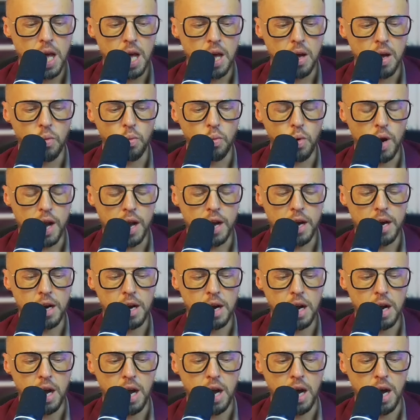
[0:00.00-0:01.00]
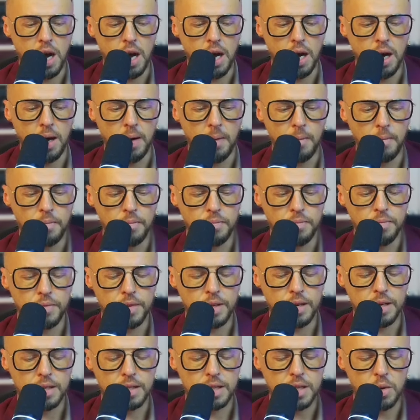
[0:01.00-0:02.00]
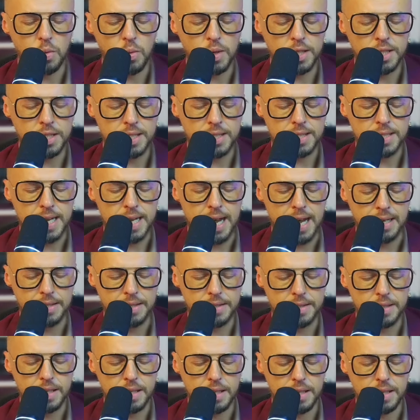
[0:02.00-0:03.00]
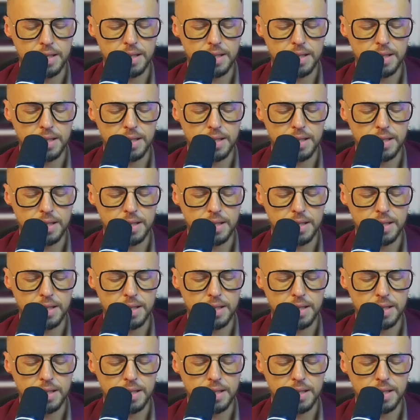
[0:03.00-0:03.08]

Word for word: where uh, there was a test.